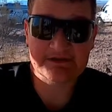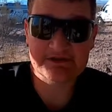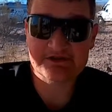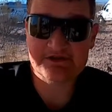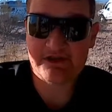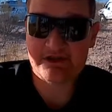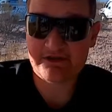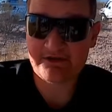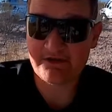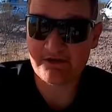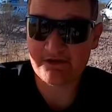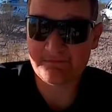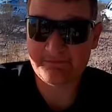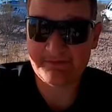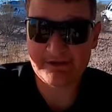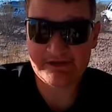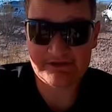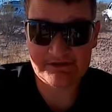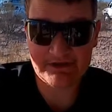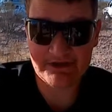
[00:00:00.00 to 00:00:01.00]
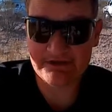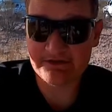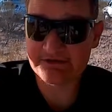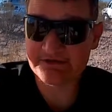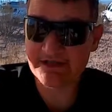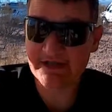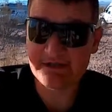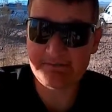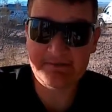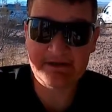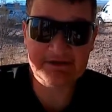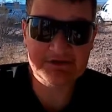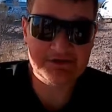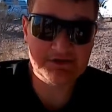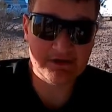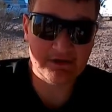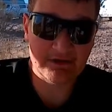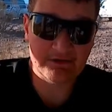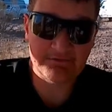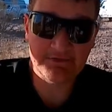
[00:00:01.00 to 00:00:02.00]
set it up and tear it down
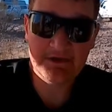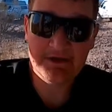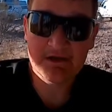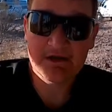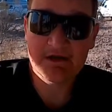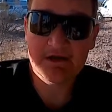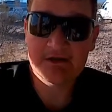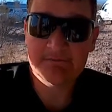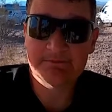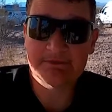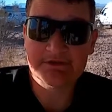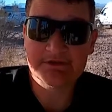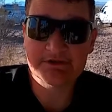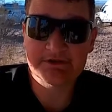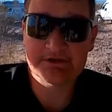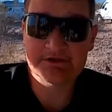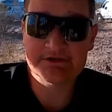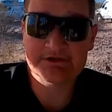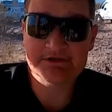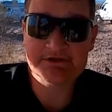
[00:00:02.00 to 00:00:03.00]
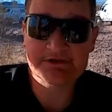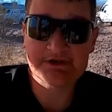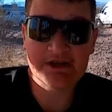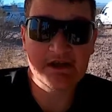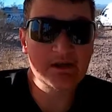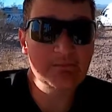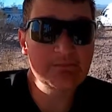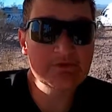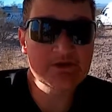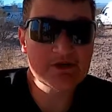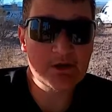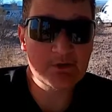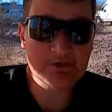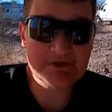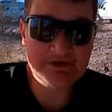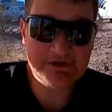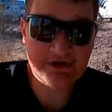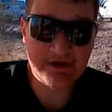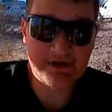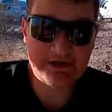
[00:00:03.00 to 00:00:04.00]
myself, because help is always
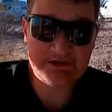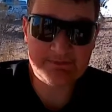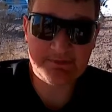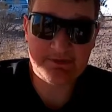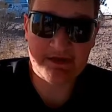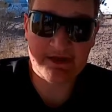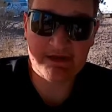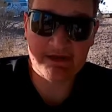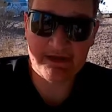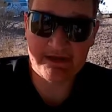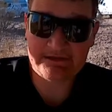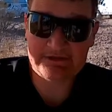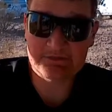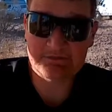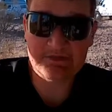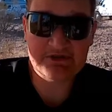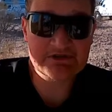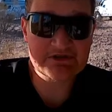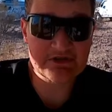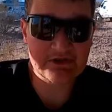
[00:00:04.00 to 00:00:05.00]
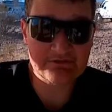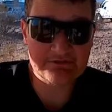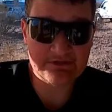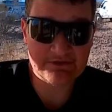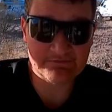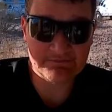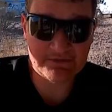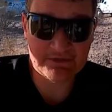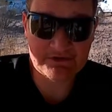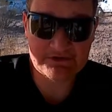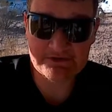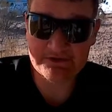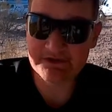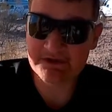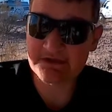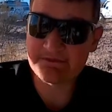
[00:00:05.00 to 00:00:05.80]
nice, but I like to be self-sufficient.